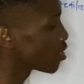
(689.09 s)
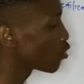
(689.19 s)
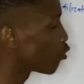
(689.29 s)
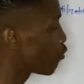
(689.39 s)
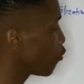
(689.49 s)

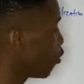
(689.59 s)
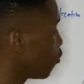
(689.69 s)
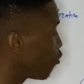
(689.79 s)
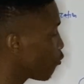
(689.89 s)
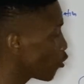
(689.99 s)
to
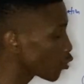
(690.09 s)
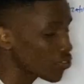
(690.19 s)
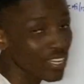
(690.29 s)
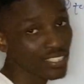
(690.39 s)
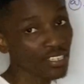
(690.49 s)
form four
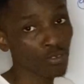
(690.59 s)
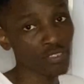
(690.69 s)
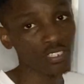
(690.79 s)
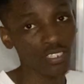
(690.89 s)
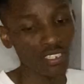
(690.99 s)
daughter
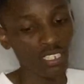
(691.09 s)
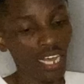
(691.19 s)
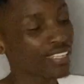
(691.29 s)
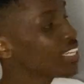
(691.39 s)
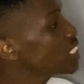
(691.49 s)
cells.
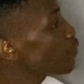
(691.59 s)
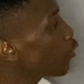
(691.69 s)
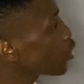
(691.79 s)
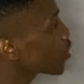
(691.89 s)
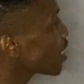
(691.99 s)
These
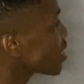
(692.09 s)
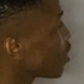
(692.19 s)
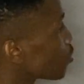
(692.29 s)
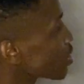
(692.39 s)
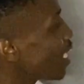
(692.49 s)
four daughter
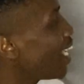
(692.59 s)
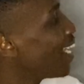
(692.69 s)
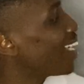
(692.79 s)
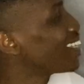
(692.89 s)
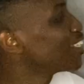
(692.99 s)
cells
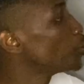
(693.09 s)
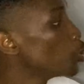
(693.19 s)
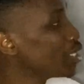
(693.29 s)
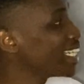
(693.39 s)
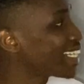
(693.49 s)
are
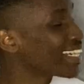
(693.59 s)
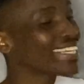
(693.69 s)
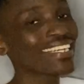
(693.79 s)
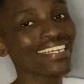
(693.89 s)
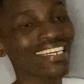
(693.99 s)
unique
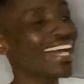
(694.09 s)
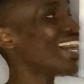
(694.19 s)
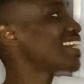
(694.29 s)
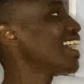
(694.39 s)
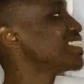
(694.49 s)
and they